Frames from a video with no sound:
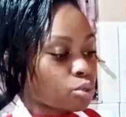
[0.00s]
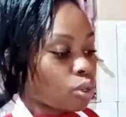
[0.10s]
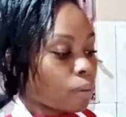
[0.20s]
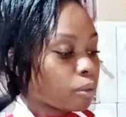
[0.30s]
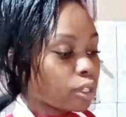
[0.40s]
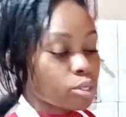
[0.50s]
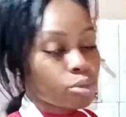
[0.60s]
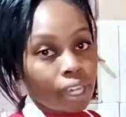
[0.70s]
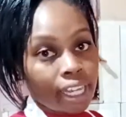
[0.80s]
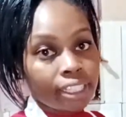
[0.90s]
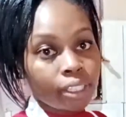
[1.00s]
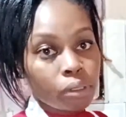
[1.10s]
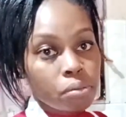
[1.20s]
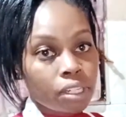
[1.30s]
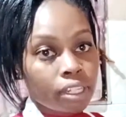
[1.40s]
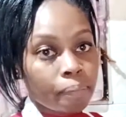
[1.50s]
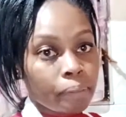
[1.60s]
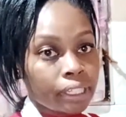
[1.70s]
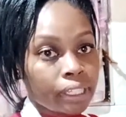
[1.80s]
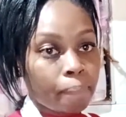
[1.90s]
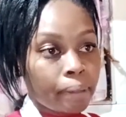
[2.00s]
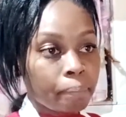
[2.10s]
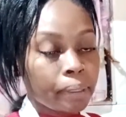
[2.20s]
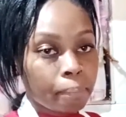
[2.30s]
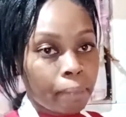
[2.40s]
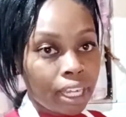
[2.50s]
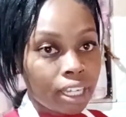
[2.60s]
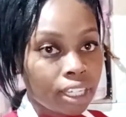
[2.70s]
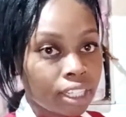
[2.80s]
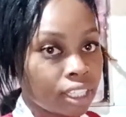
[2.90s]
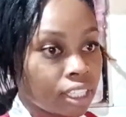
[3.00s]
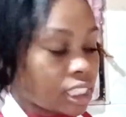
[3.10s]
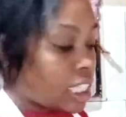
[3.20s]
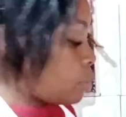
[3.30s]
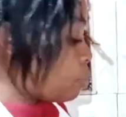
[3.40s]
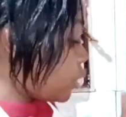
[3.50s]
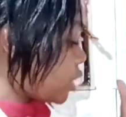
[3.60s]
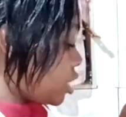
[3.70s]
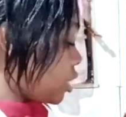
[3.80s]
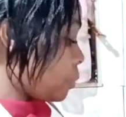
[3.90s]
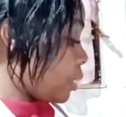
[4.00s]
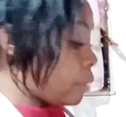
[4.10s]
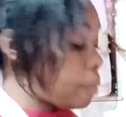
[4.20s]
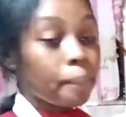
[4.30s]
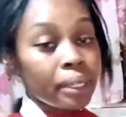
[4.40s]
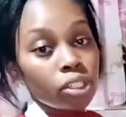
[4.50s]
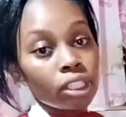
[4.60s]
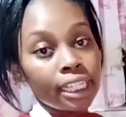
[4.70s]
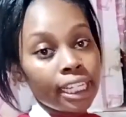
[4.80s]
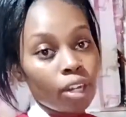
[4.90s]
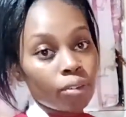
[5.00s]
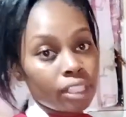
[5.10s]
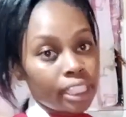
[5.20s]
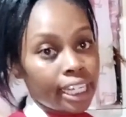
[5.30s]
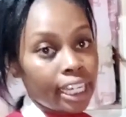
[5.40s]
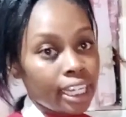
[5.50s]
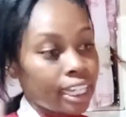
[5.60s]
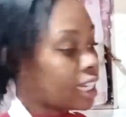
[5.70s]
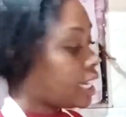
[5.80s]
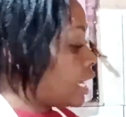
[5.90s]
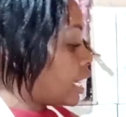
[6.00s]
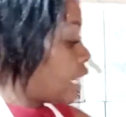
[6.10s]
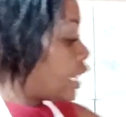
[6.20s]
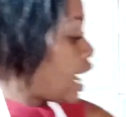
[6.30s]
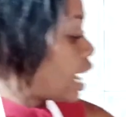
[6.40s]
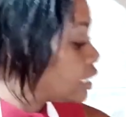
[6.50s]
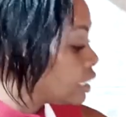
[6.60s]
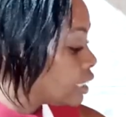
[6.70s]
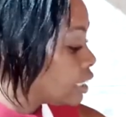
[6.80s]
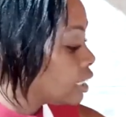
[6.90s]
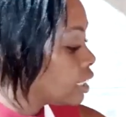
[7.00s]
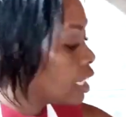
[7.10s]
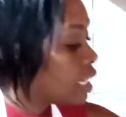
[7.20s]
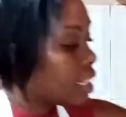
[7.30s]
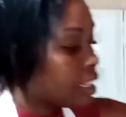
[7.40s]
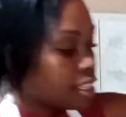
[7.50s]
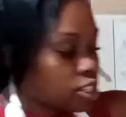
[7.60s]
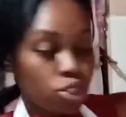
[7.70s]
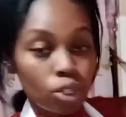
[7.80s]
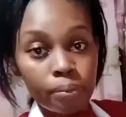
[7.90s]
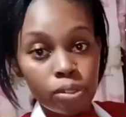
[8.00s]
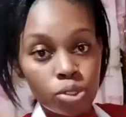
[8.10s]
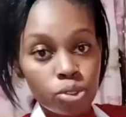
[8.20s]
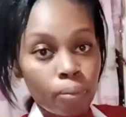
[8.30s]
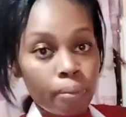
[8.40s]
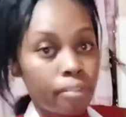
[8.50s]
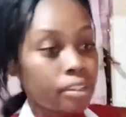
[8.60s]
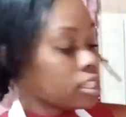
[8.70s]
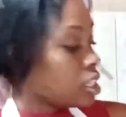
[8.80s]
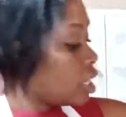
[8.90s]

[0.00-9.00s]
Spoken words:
I'm going to add the whipped cream in the piping bag and put it in the middle layer of the cake and add in these chopped strawberries,